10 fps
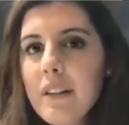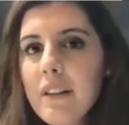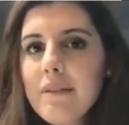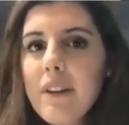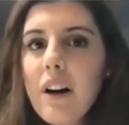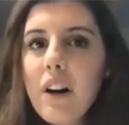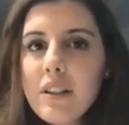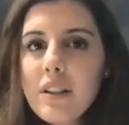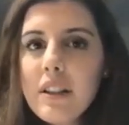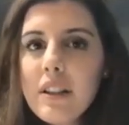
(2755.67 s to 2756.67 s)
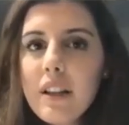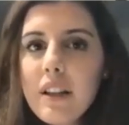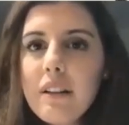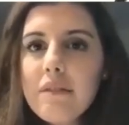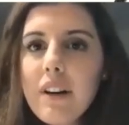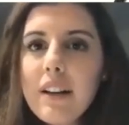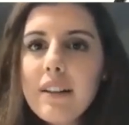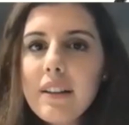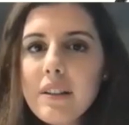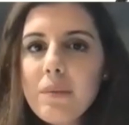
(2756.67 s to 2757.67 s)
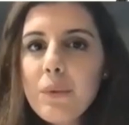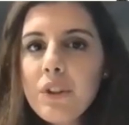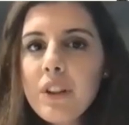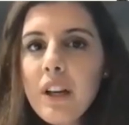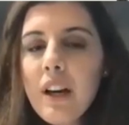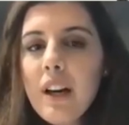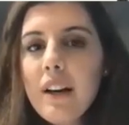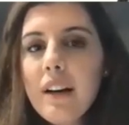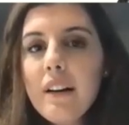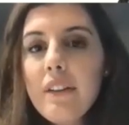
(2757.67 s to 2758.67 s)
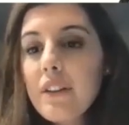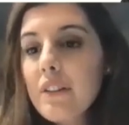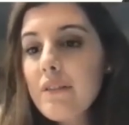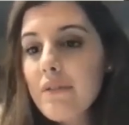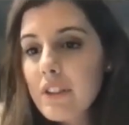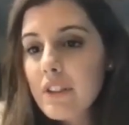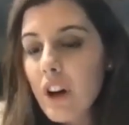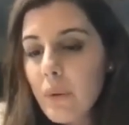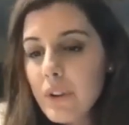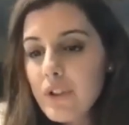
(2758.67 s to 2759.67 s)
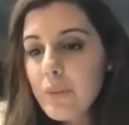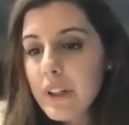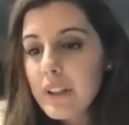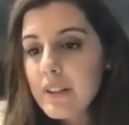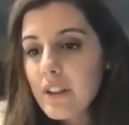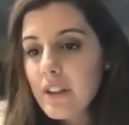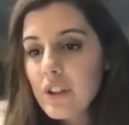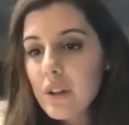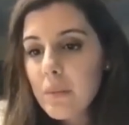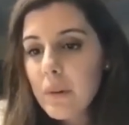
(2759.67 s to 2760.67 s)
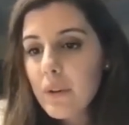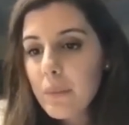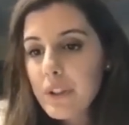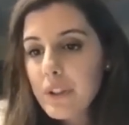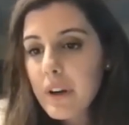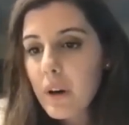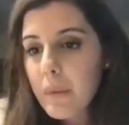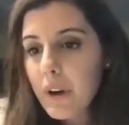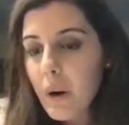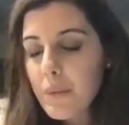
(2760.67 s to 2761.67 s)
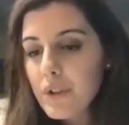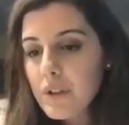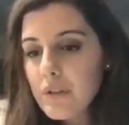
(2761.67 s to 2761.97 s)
Honestly, at this point, there's always should be a discussion about the presbyopic options for